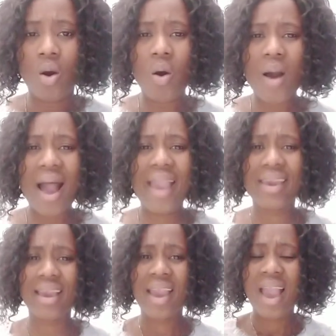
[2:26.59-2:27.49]
Oh,
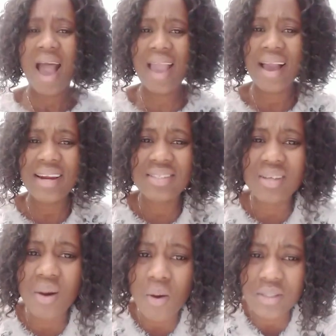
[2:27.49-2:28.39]
I had it
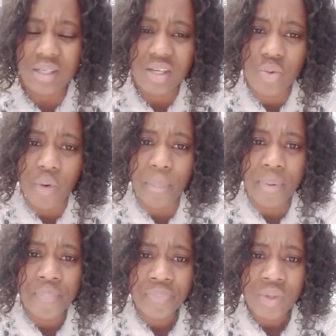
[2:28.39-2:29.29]
a lot in
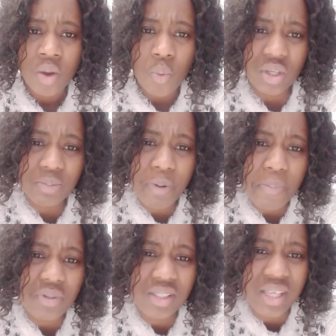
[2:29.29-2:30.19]
Europe. What
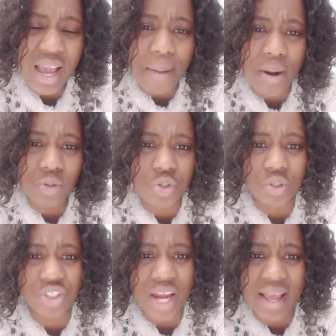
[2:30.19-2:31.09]
people say about your
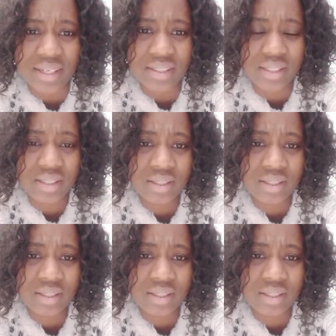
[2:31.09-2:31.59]
child,